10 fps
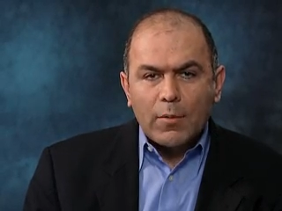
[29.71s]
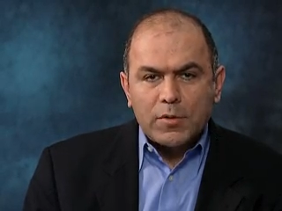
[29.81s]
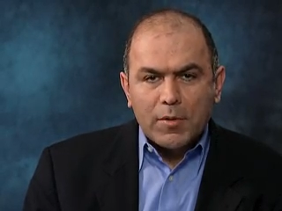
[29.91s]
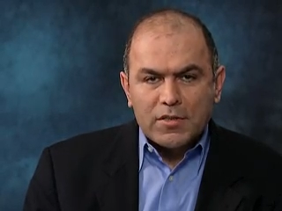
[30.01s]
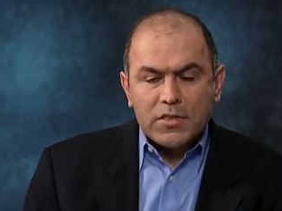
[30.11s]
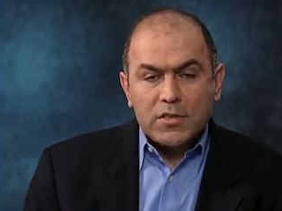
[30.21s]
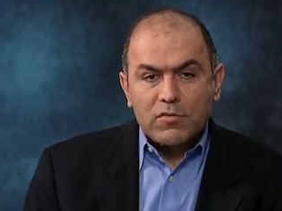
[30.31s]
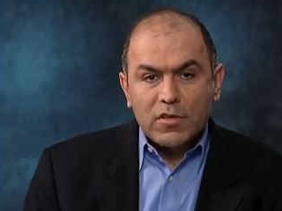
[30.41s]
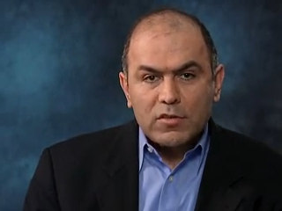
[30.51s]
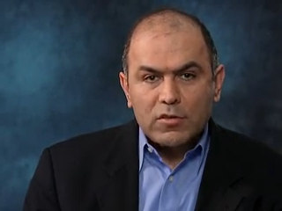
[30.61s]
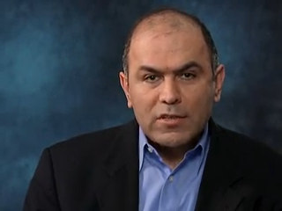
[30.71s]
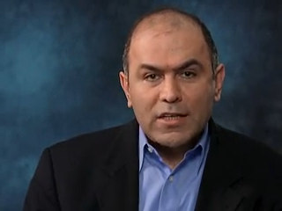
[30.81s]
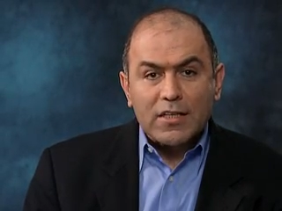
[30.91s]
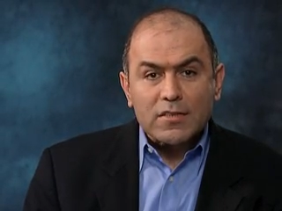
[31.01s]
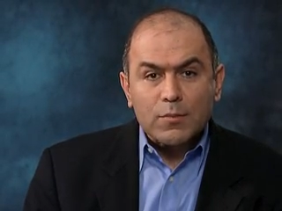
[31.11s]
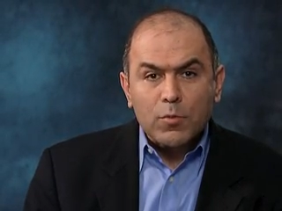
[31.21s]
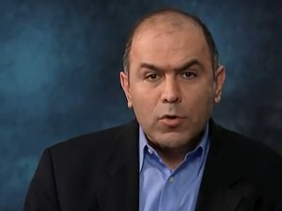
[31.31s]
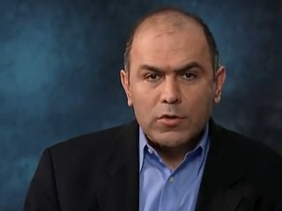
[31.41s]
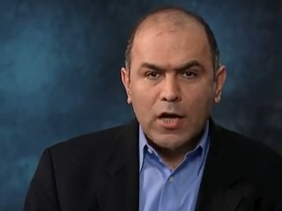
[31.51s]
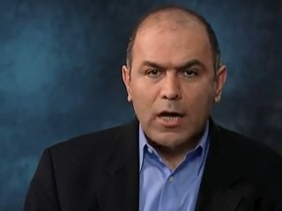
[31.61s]
optimization vendor that can
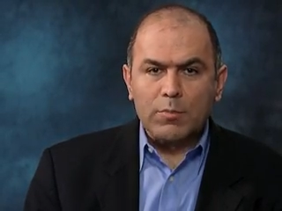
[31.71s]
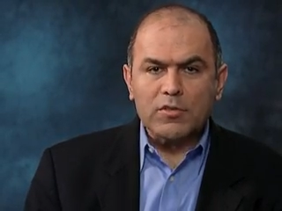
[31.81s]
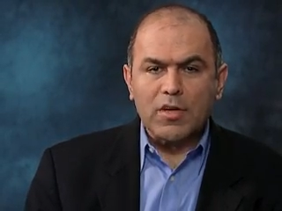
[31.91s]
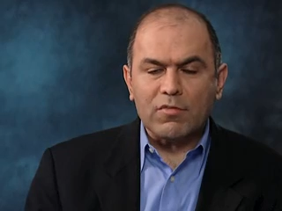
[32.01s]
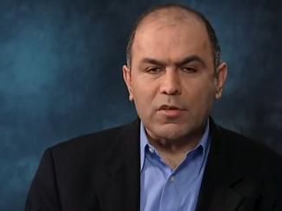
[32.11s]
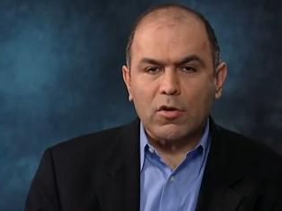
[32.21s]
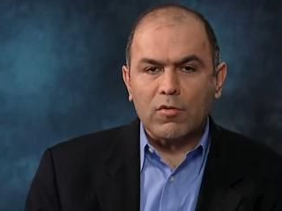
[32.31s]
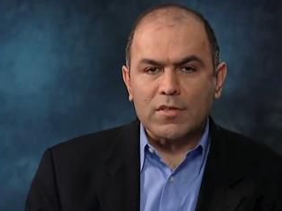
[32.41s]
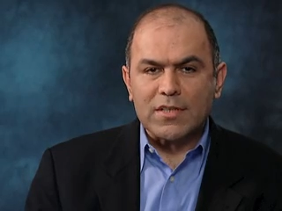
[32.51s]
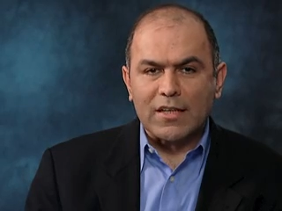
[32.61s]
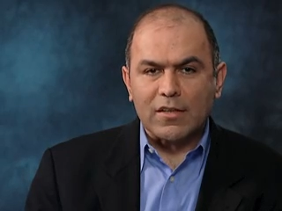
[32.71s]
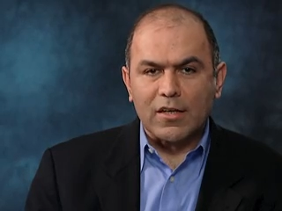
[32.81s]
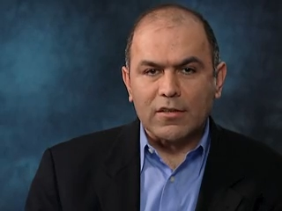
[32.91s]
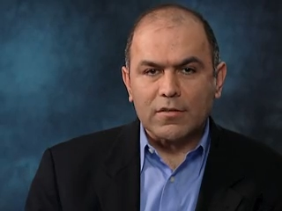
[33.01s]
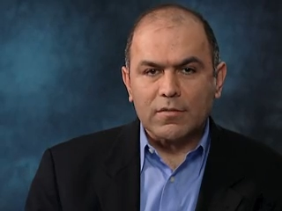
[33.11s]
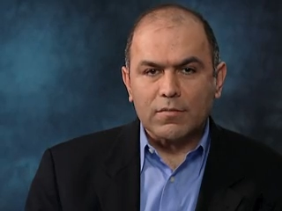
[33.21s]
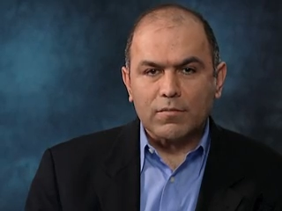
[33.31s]
support IP traffic over satellite?